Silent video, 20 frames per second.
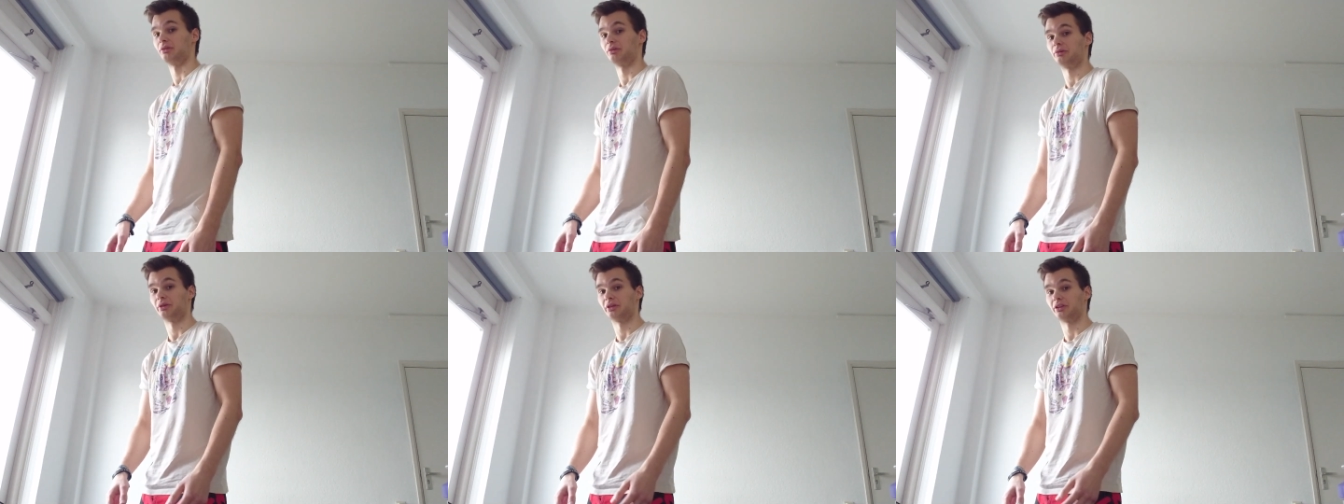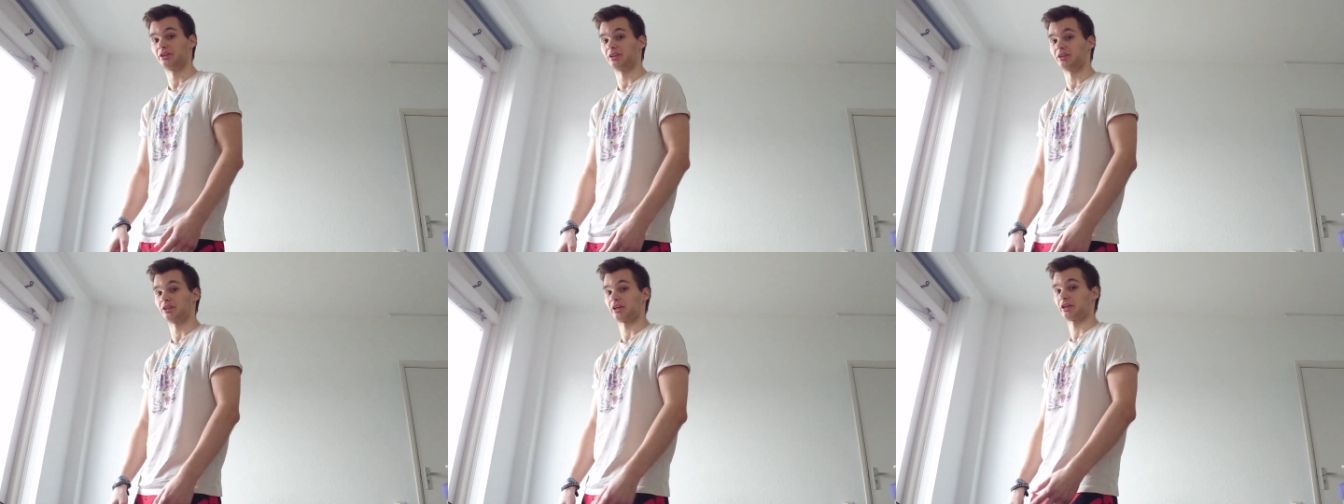
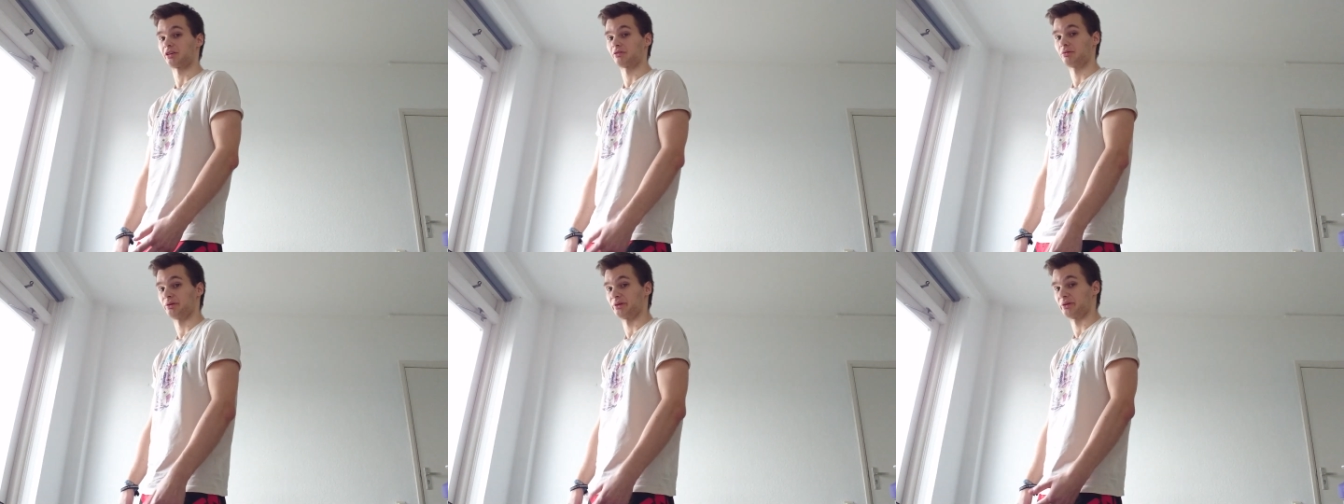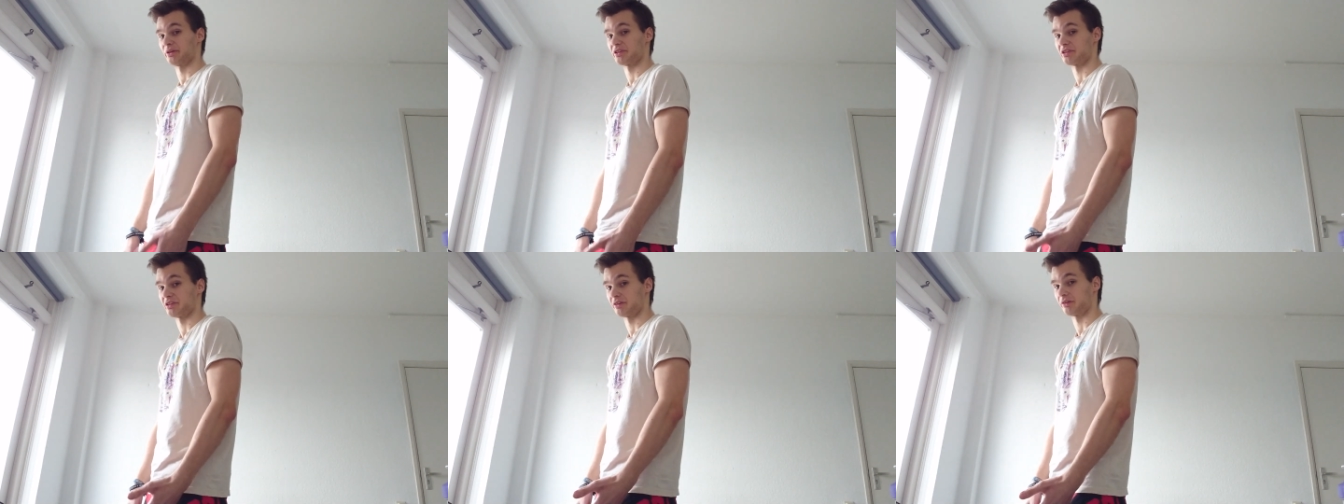really like
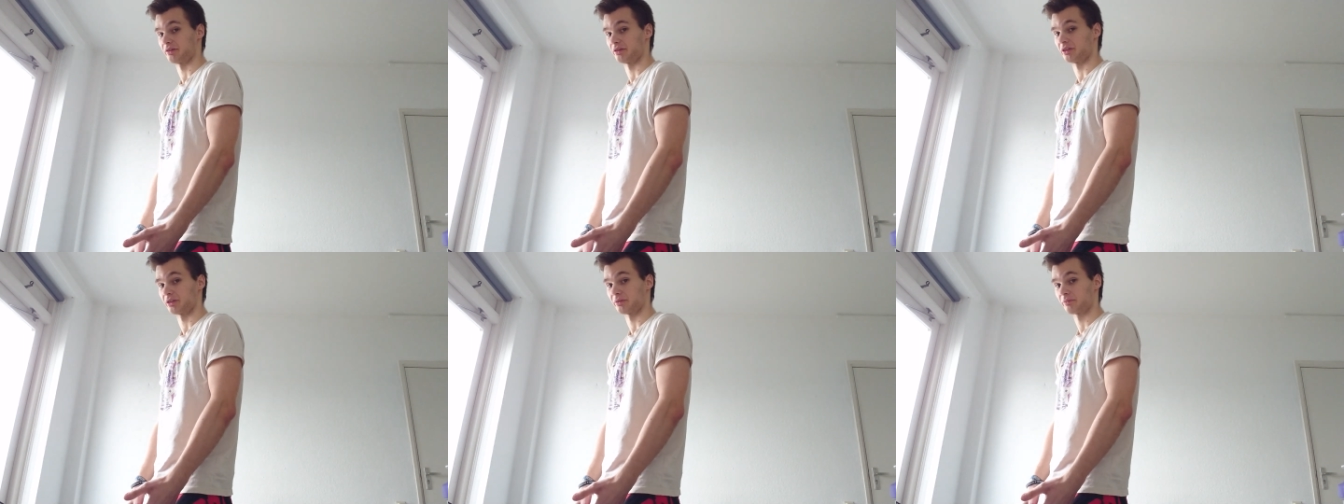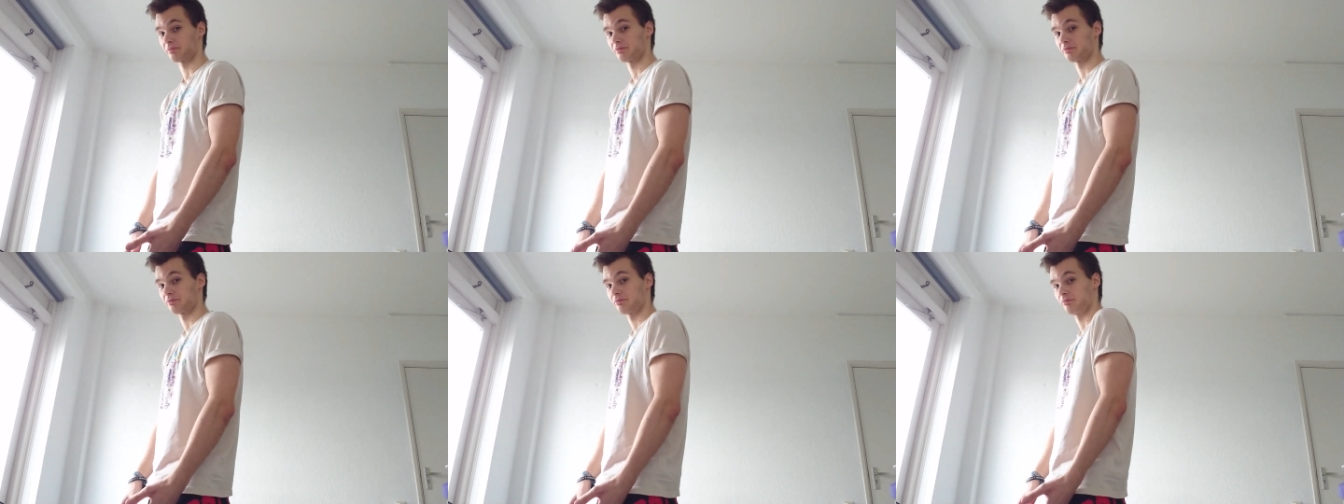focusing on it.
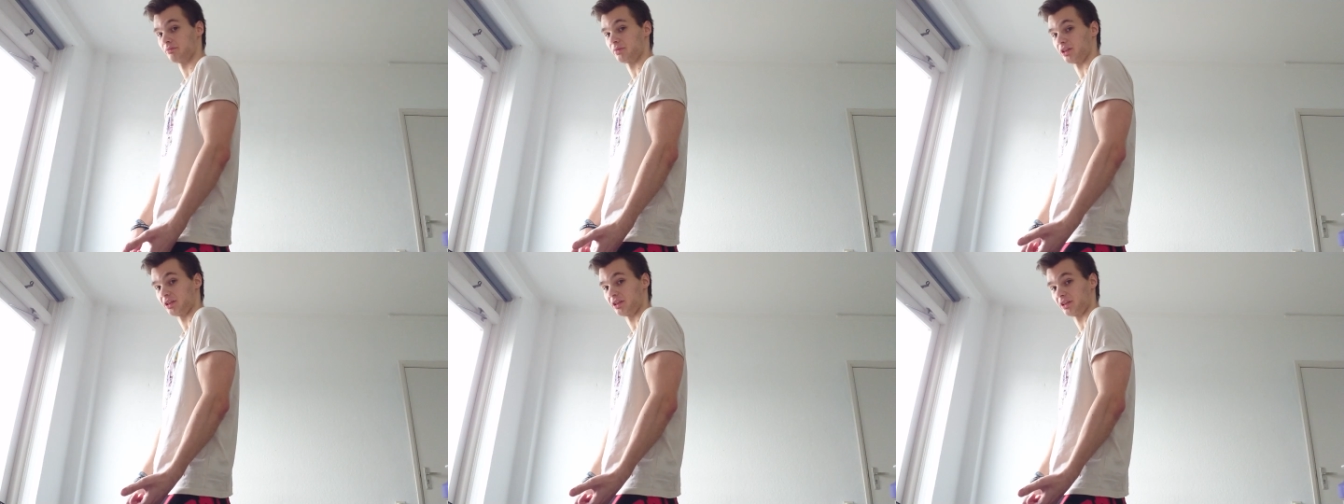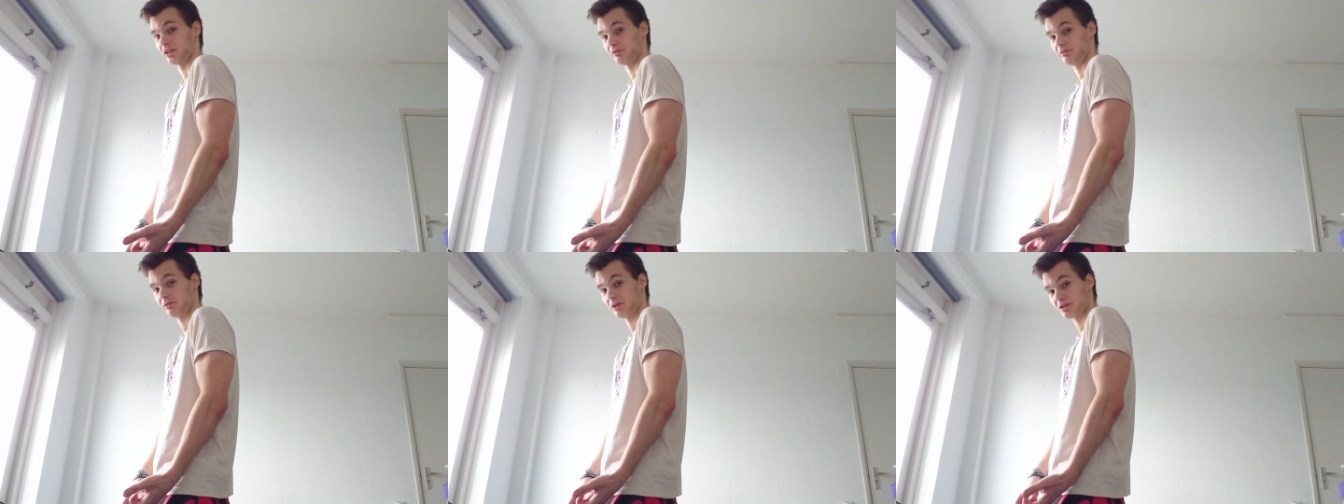But
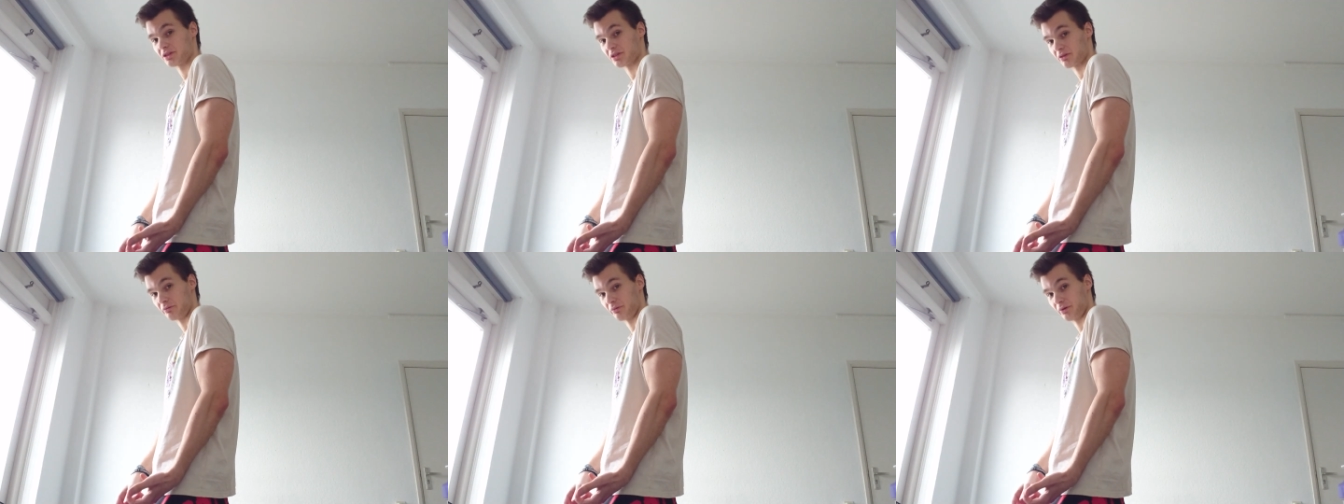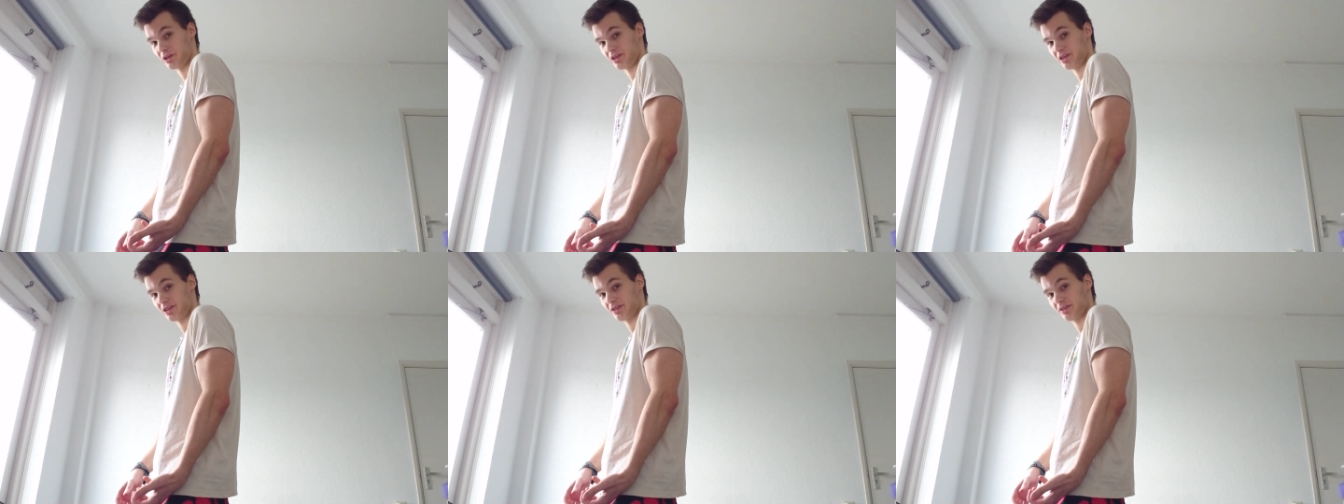if you
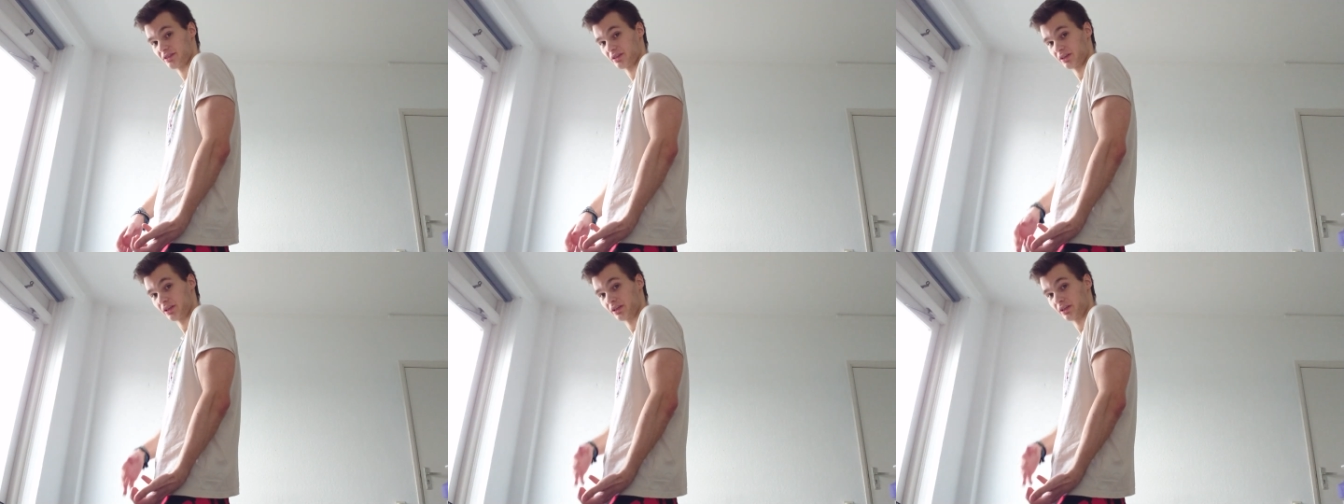squeeze it,